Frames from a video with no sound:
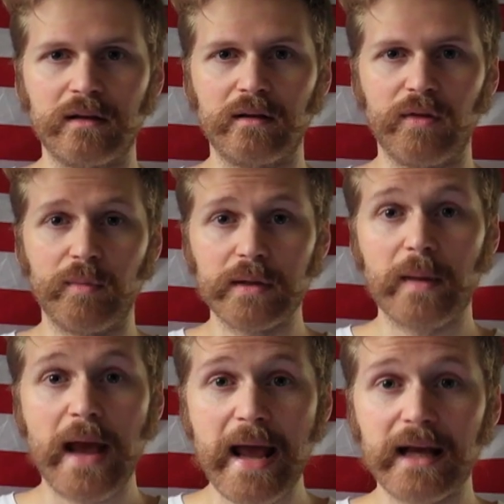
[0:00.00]
The Big
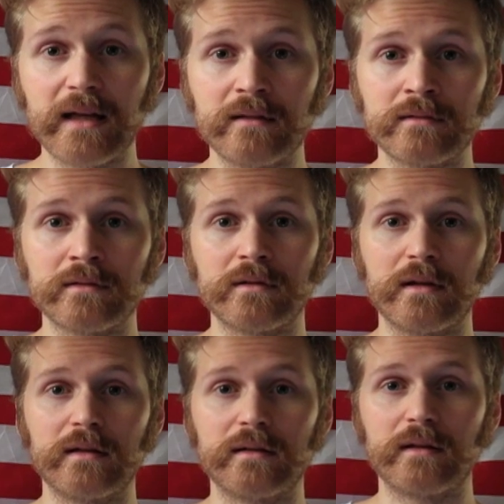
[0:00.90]
Bang
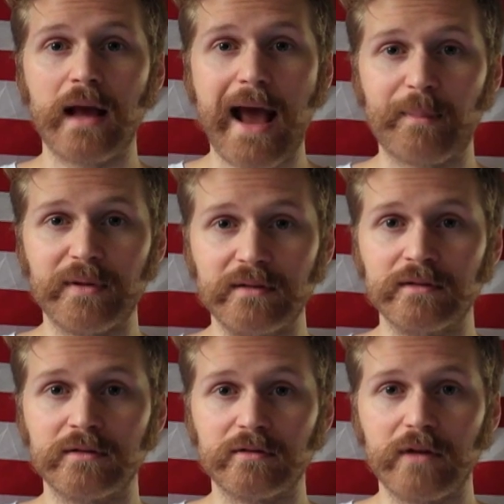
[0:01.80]

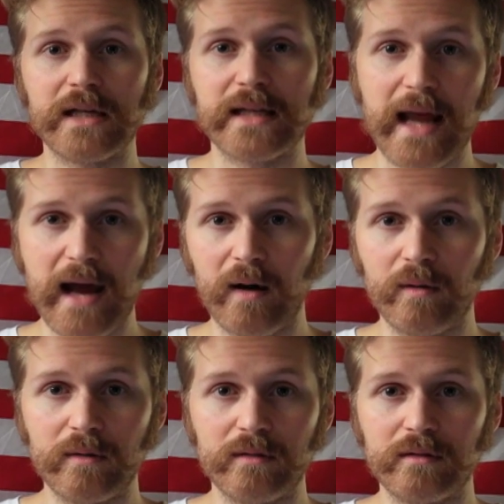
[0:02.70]
happened right now,
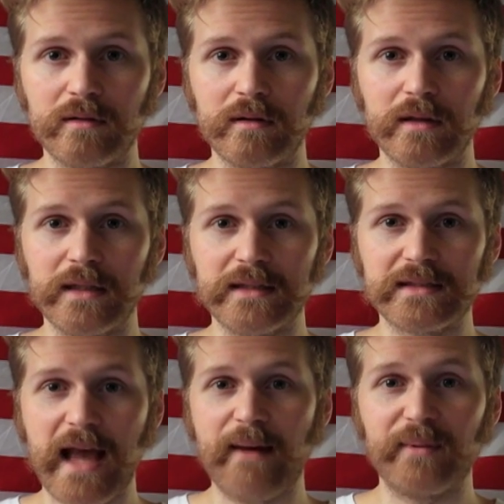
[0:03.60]
and is
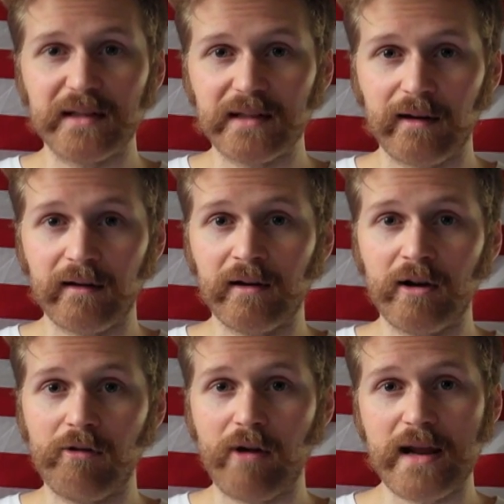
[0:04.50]
happening
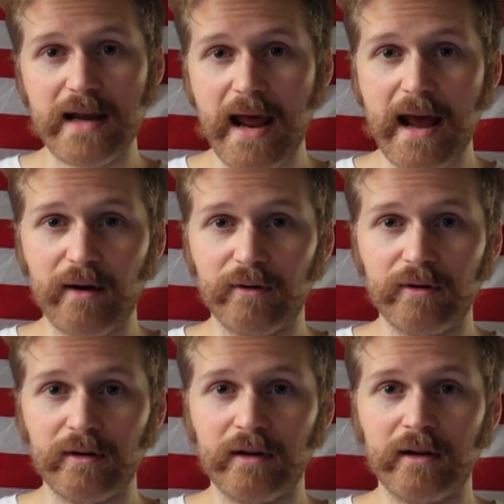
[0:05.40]
right now.
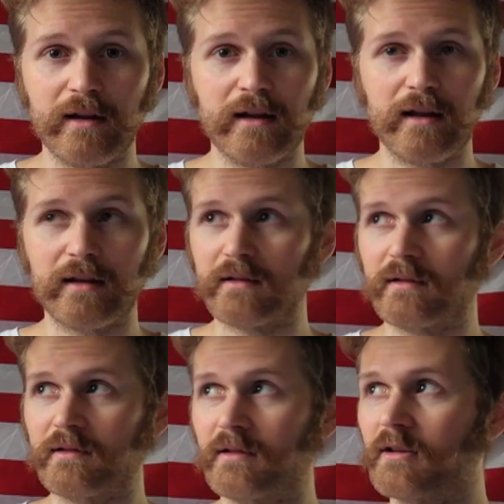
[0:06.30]

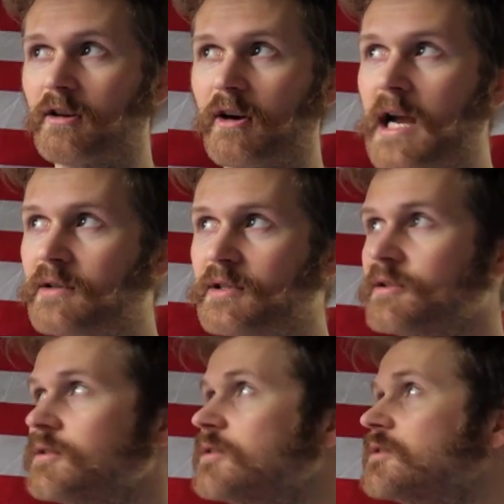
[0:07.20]
Look around
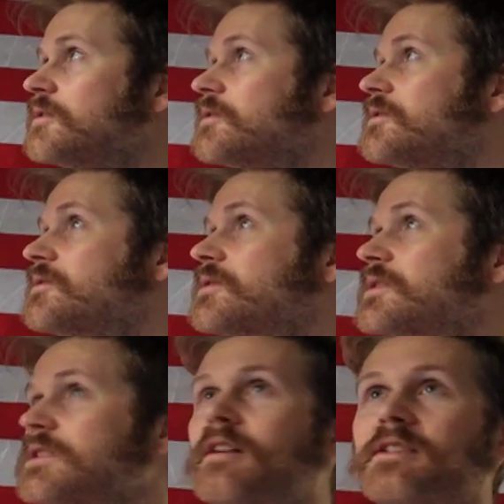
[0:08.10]
you.
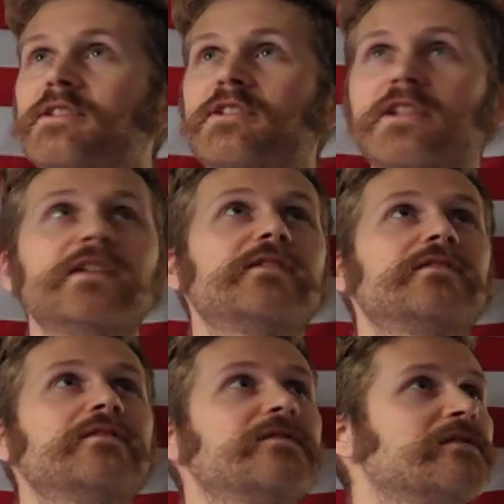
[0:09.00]
See all this shit?
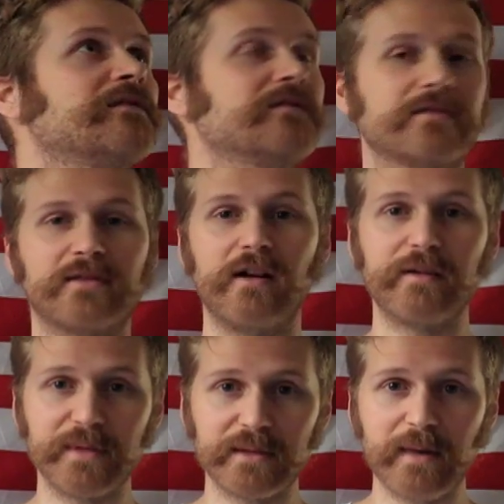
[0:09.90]
It's all the
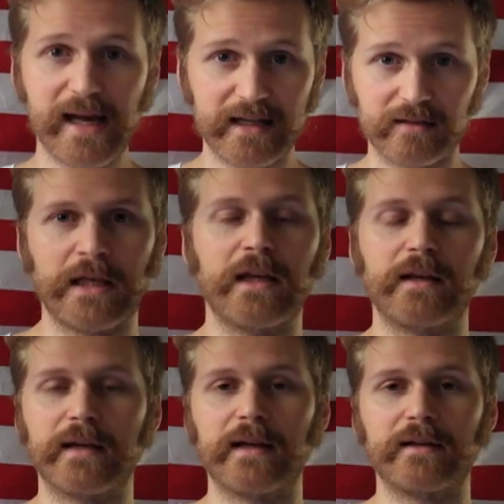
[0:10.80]
Big Bang.
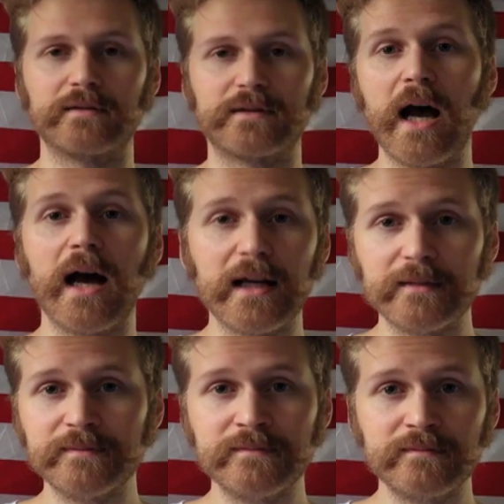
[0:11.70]
Now,
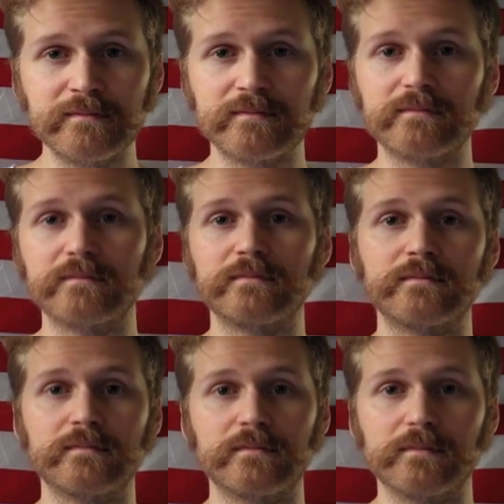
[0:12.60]
time
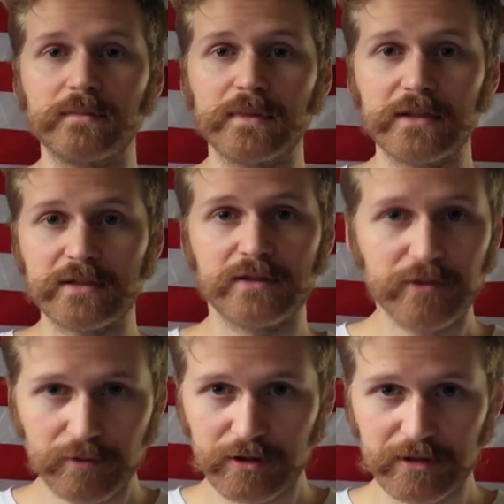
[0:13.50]
is an
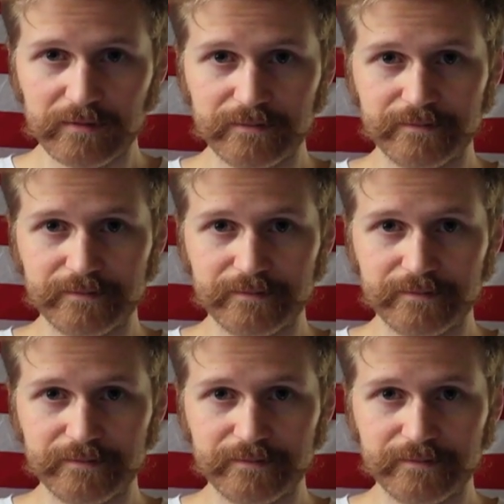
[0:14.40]
illusion.